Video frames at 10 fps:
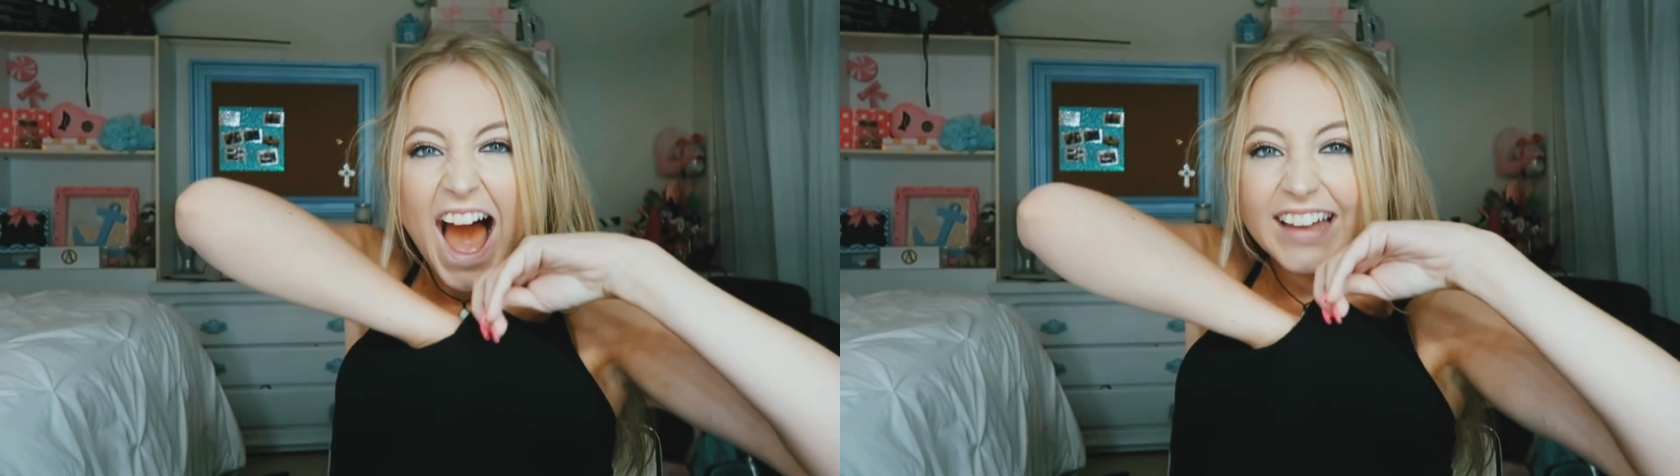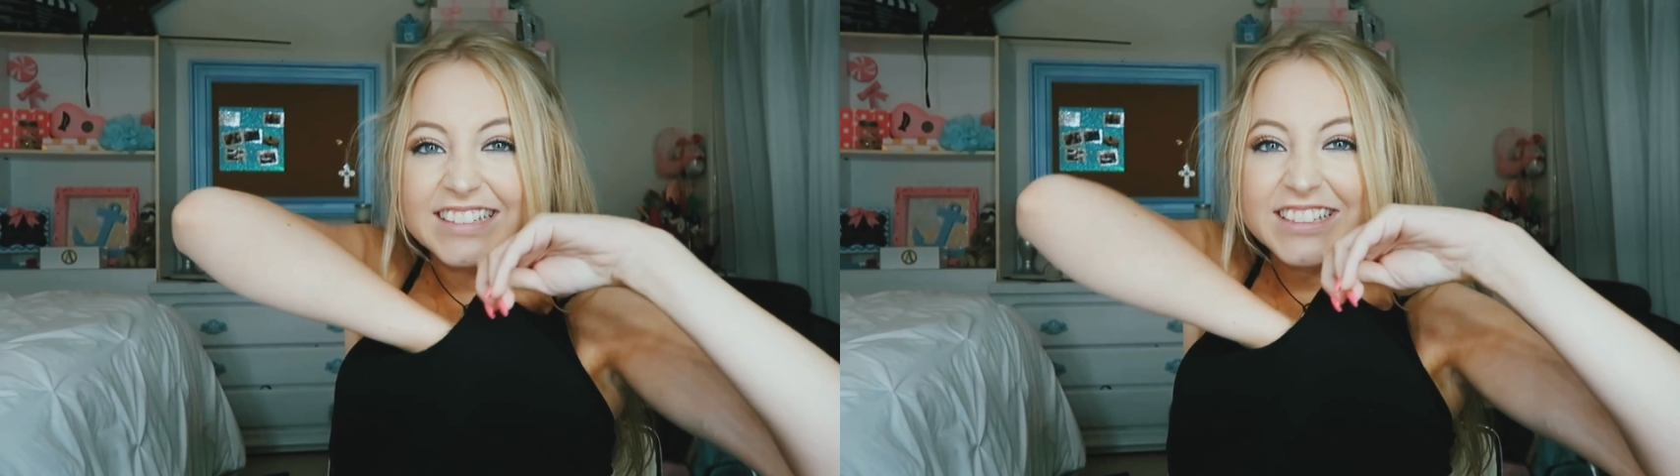
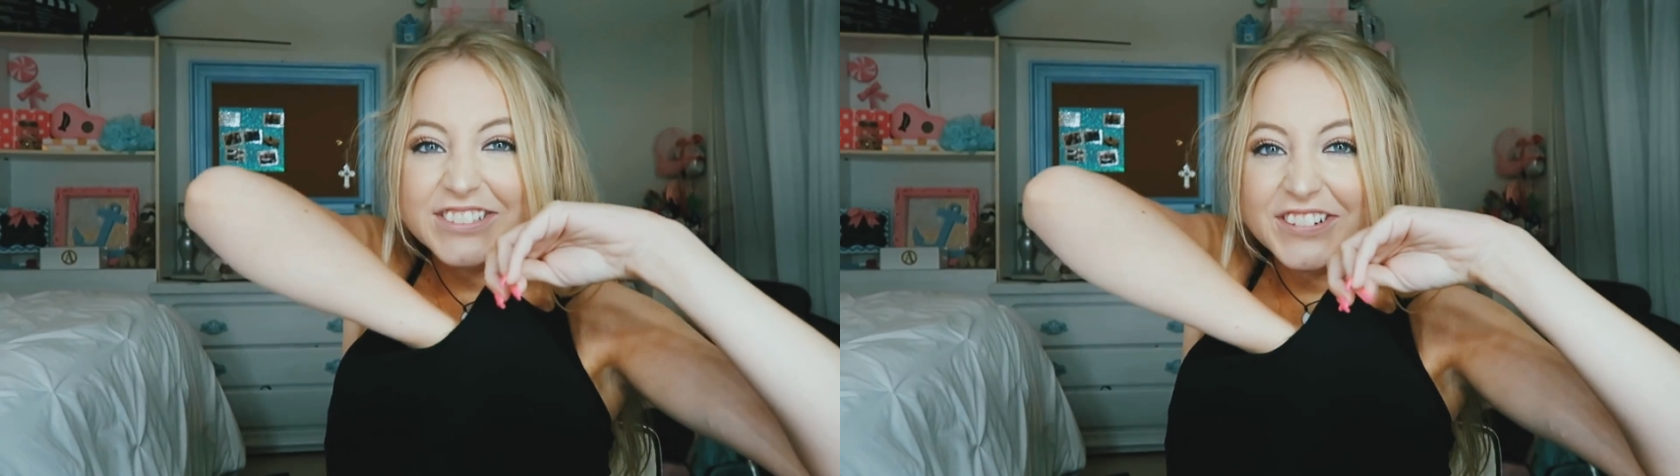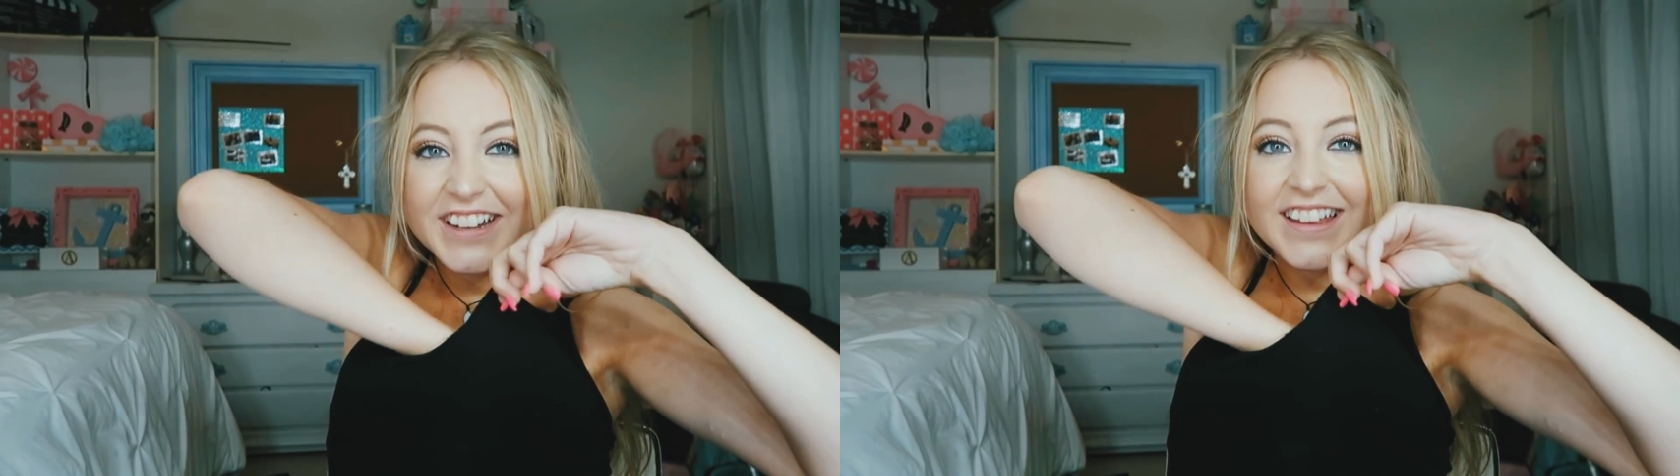I just
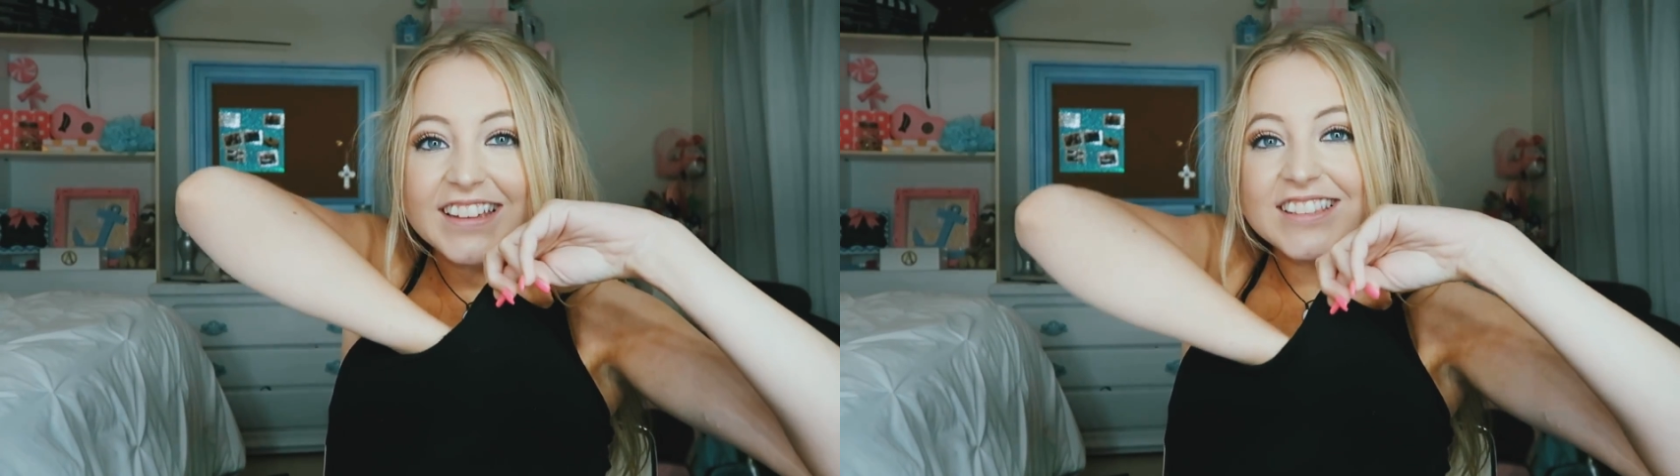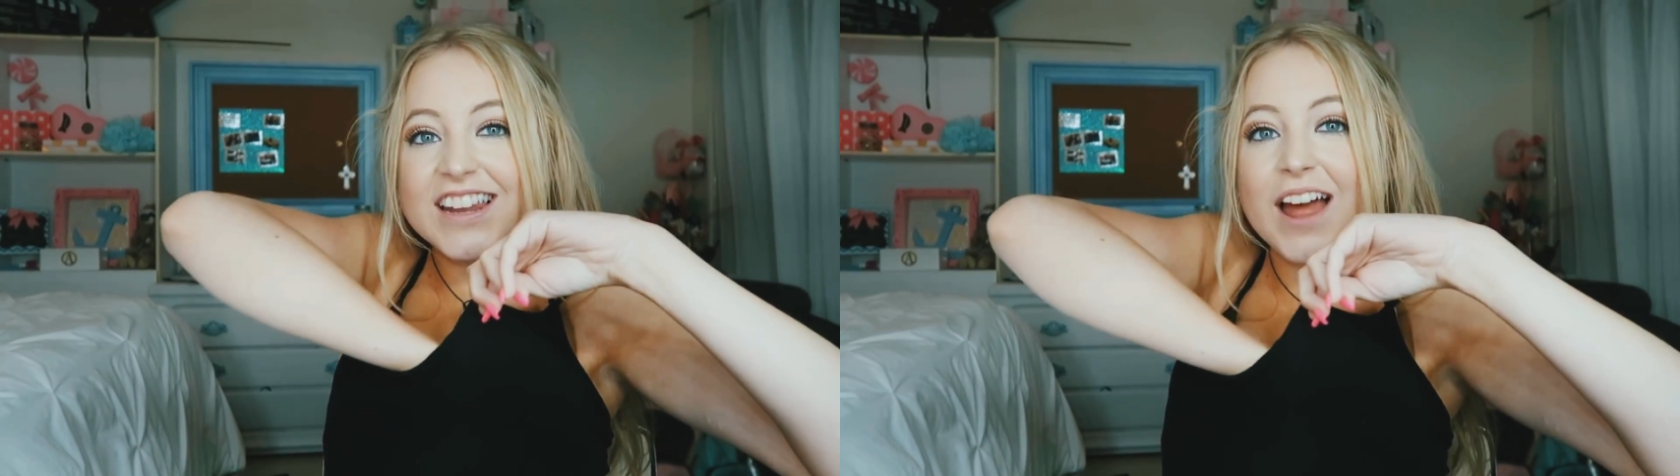
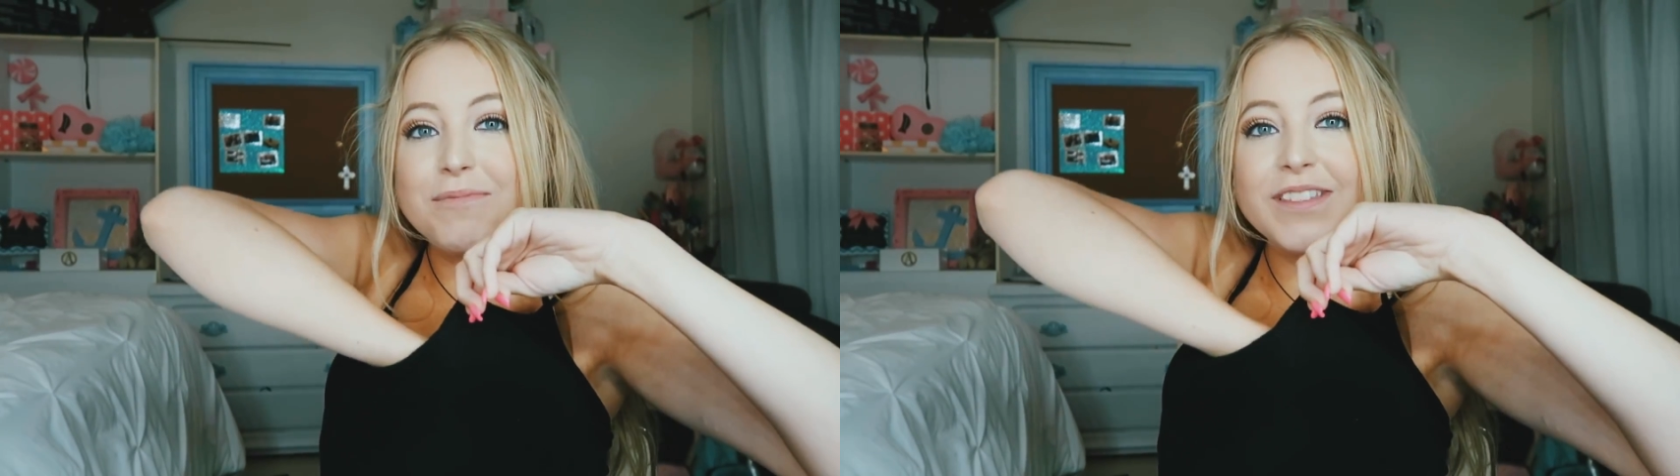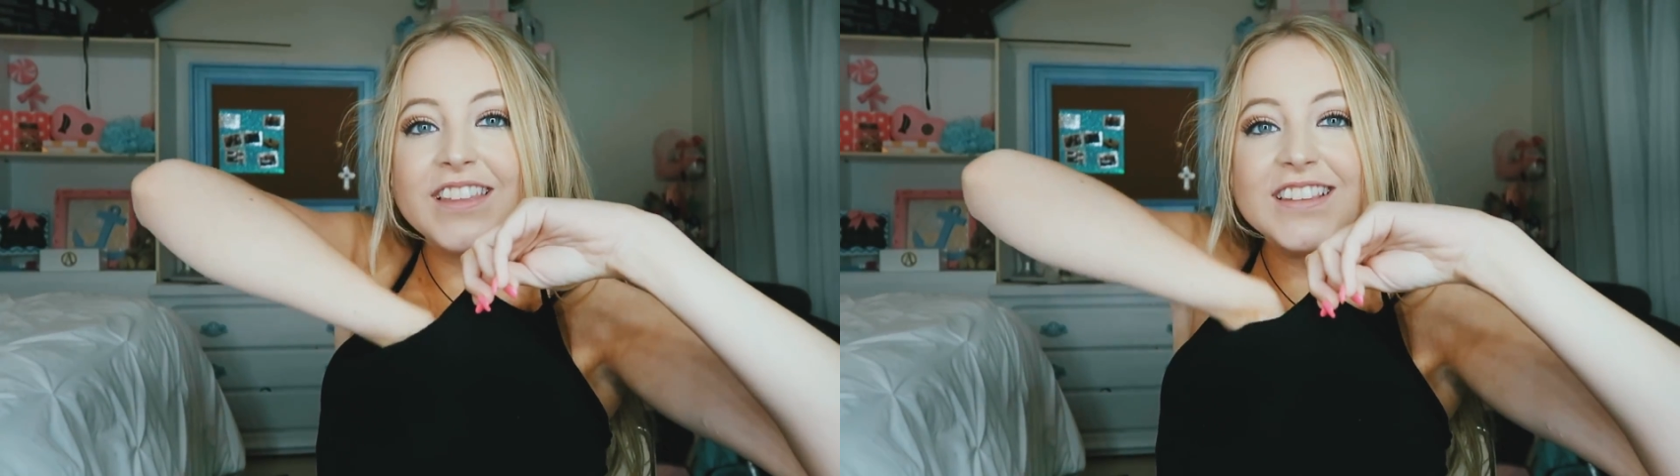realized that I
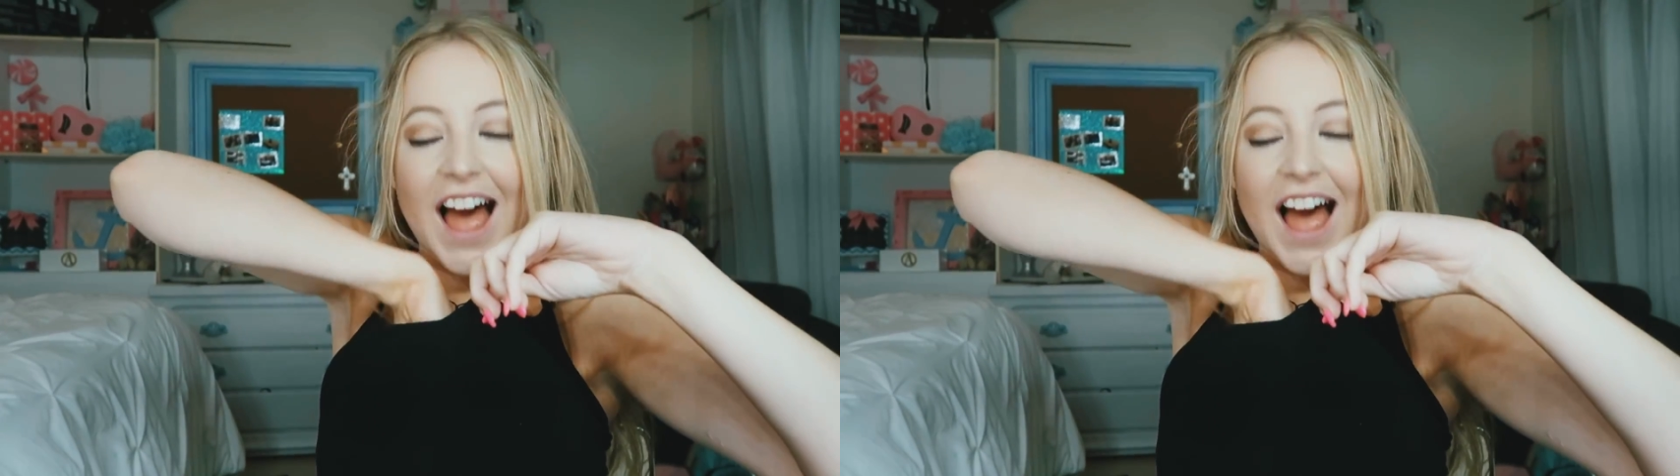put this